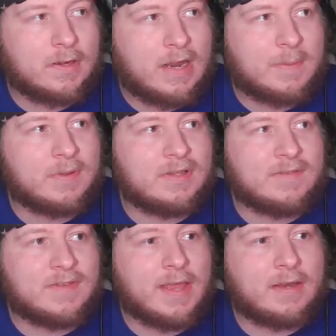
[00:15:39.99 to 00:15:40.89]
I
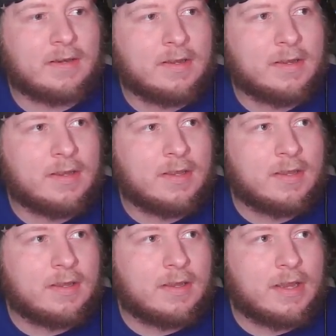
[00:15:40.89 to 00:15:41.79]
believe that.
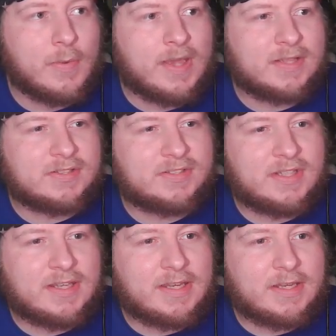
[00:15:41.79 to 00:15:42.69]
And we can
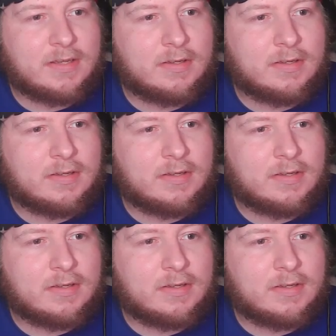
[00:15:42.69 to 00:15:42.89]
see,